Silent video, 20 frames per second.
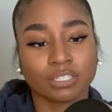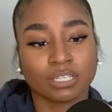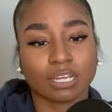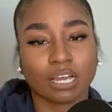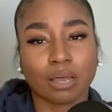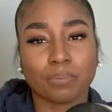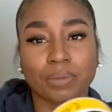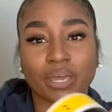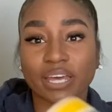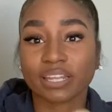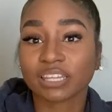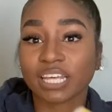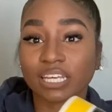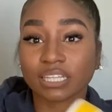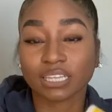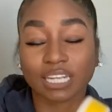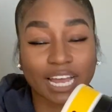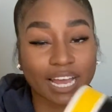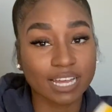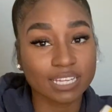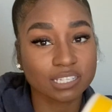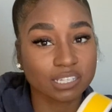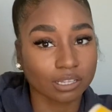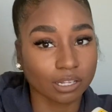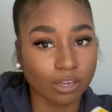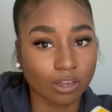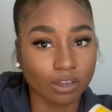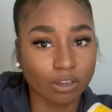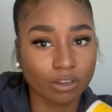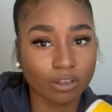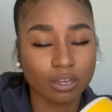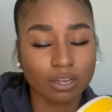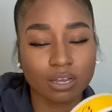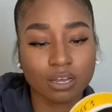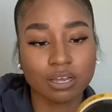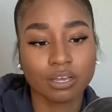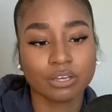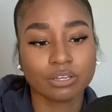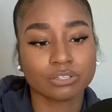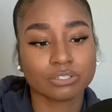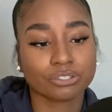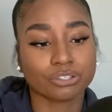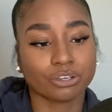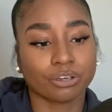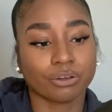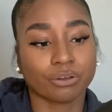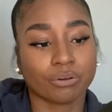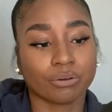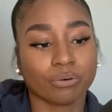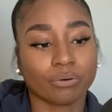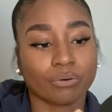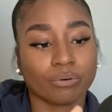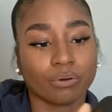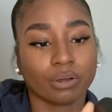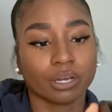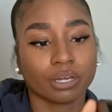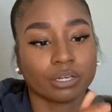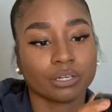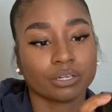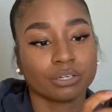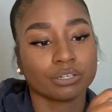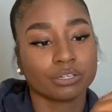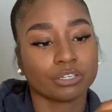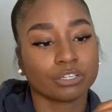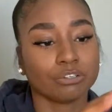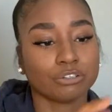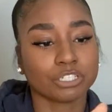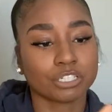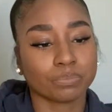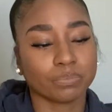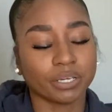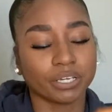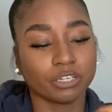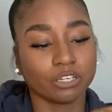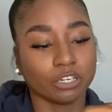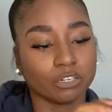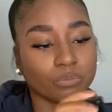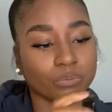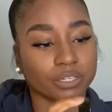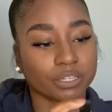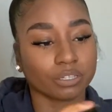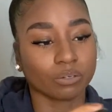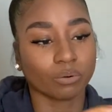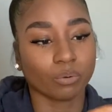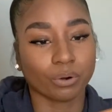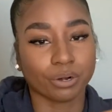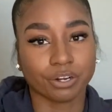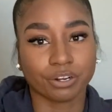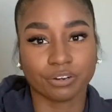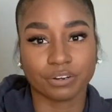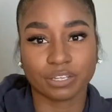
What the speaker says: And they last long. So you should be good with the order.